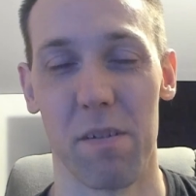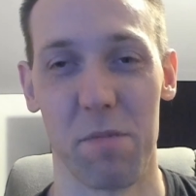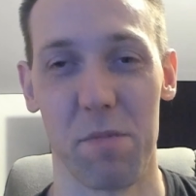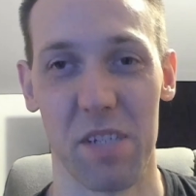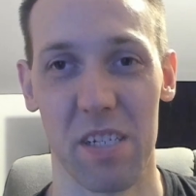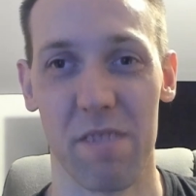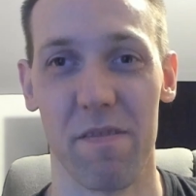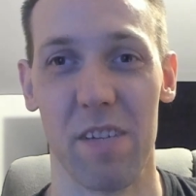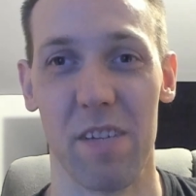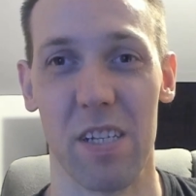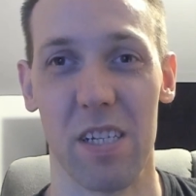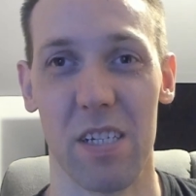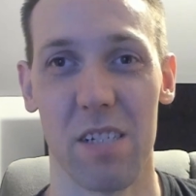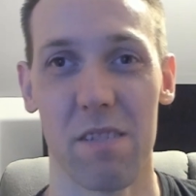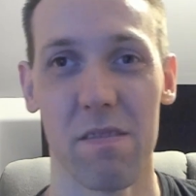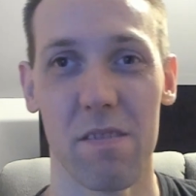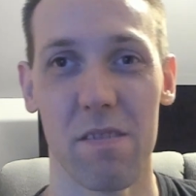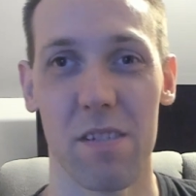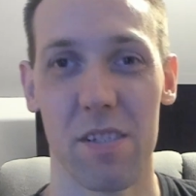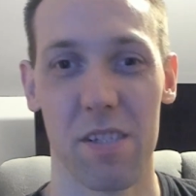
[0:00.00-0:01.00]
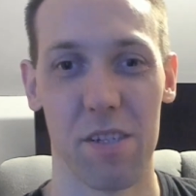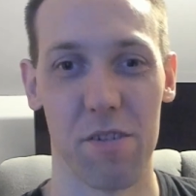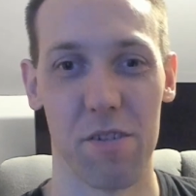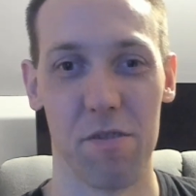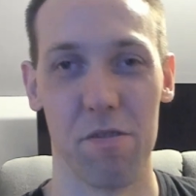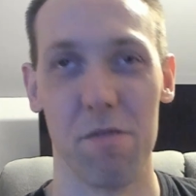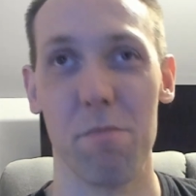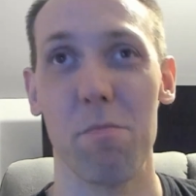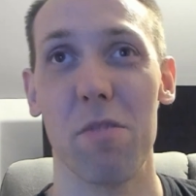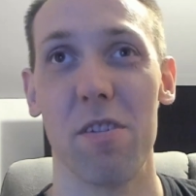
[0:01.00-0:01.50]
DVD
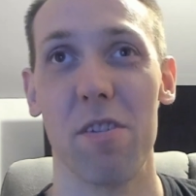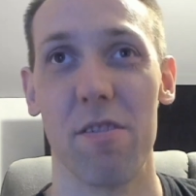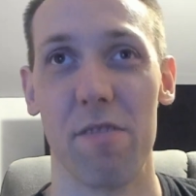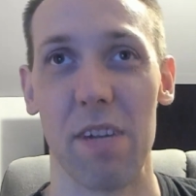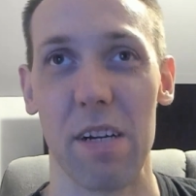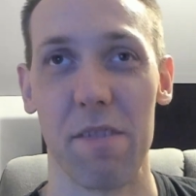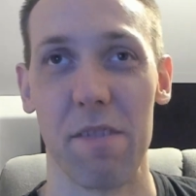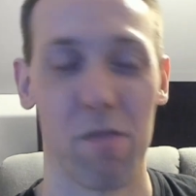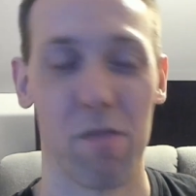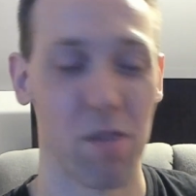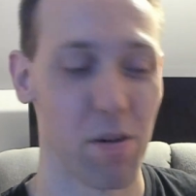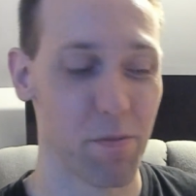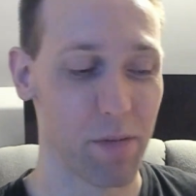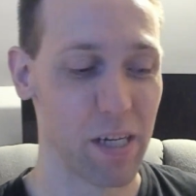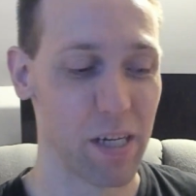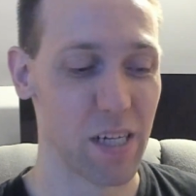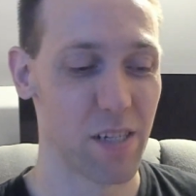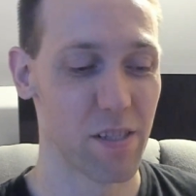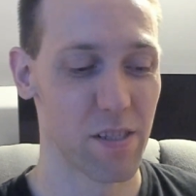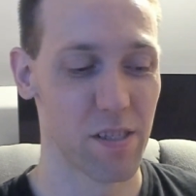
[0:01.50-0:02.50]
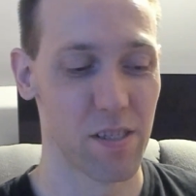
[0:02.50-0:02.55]
to Blu-ray format.